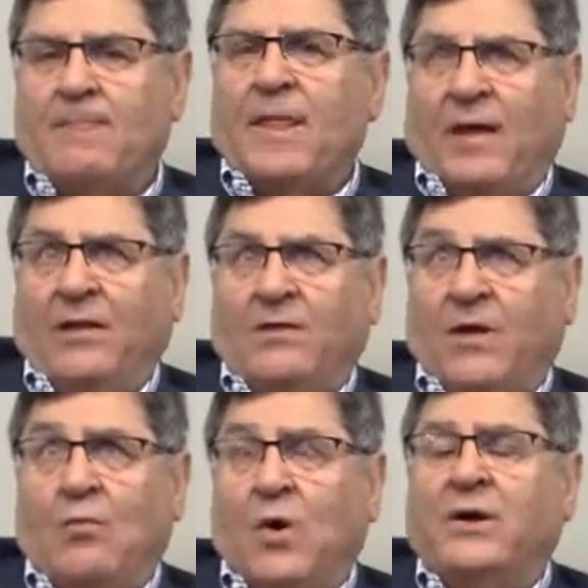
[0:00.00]
They, they
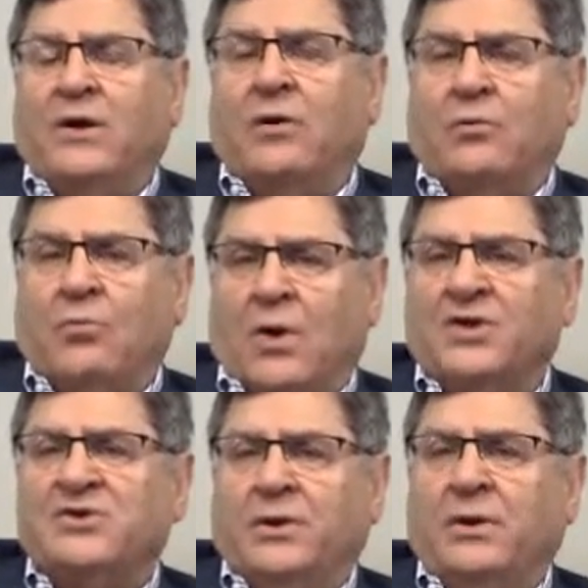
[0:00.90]
wanted to go to
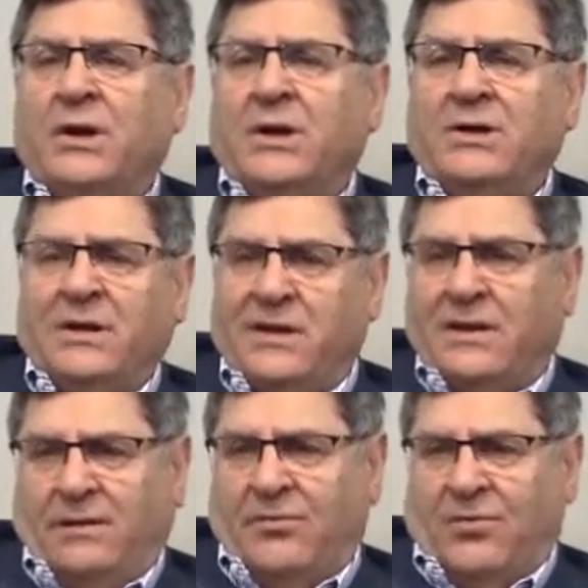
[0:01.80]
Russia to
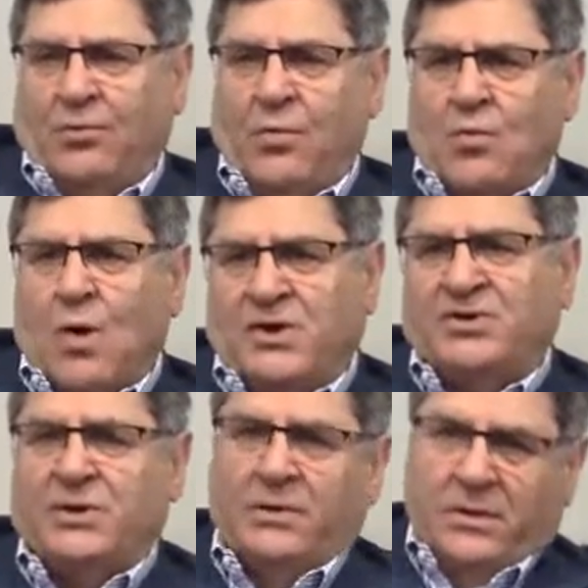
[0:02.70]
get through
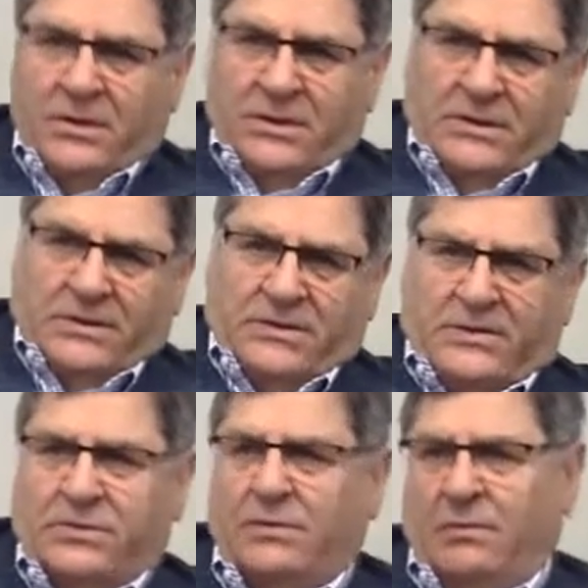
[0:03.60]
Russia
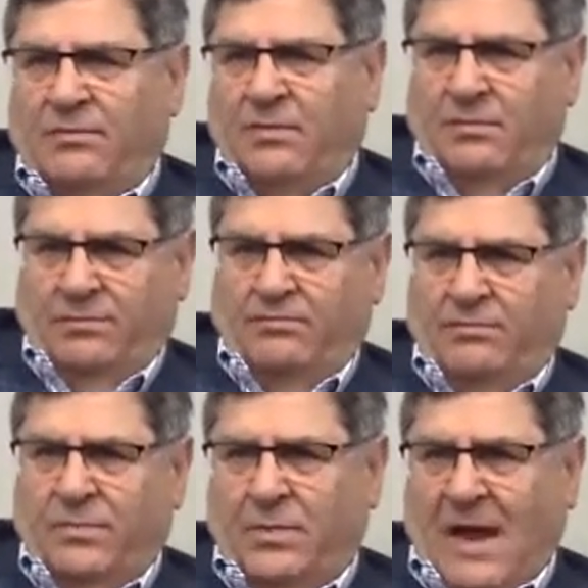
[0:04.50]
to
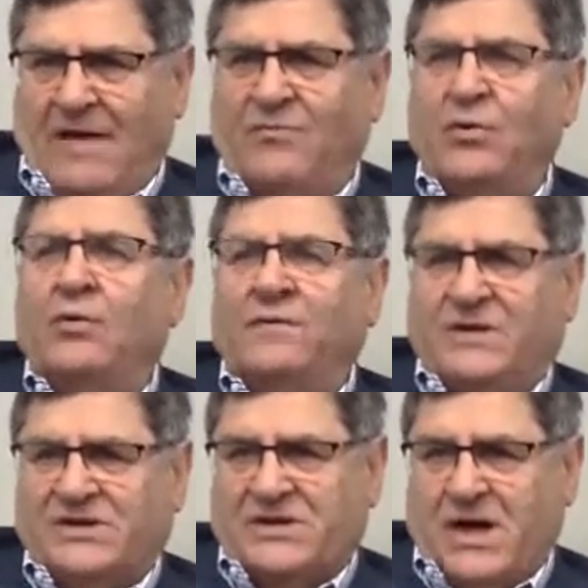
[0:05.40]
a, a avenue of
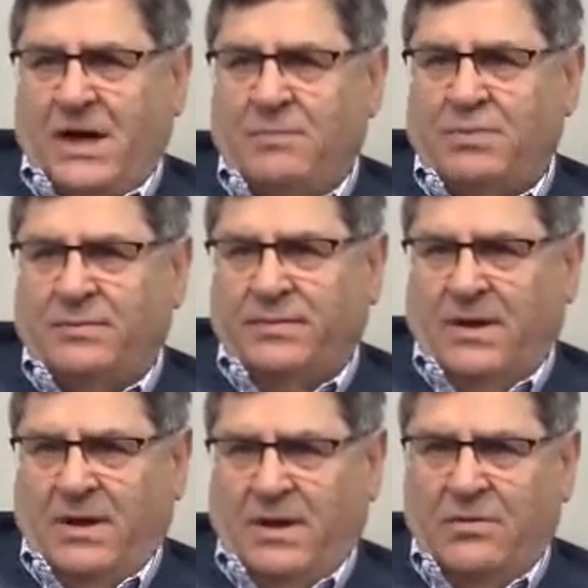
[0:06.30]
escape.
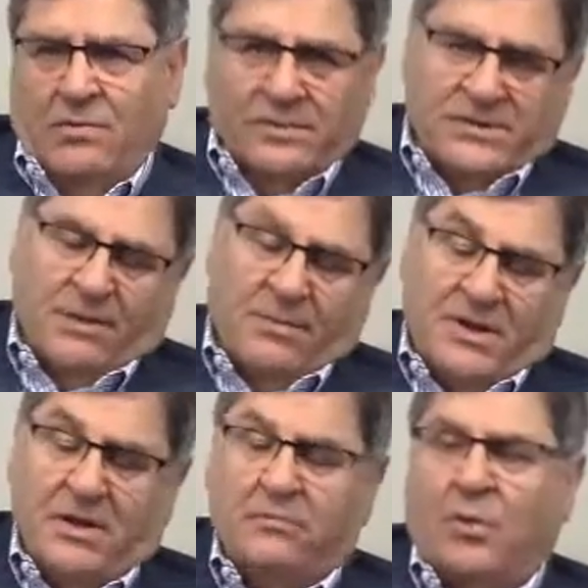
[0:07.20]
And either it was going to be
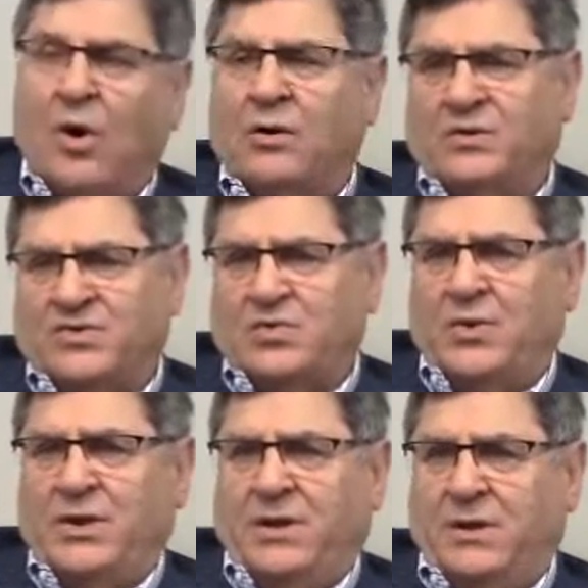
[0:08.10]
Denmark or
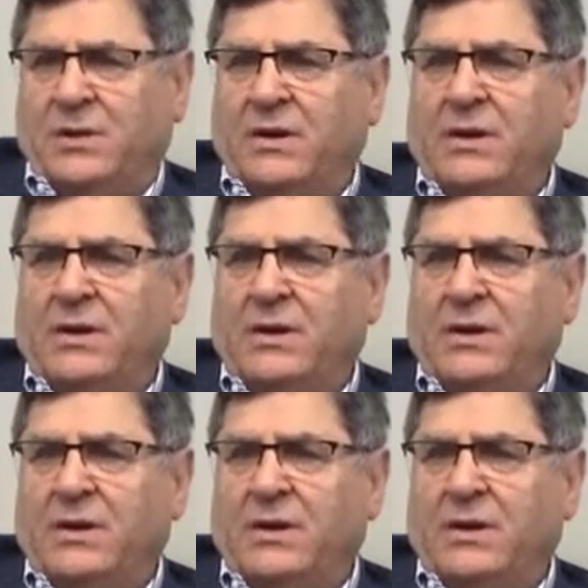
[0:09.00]
Sweden.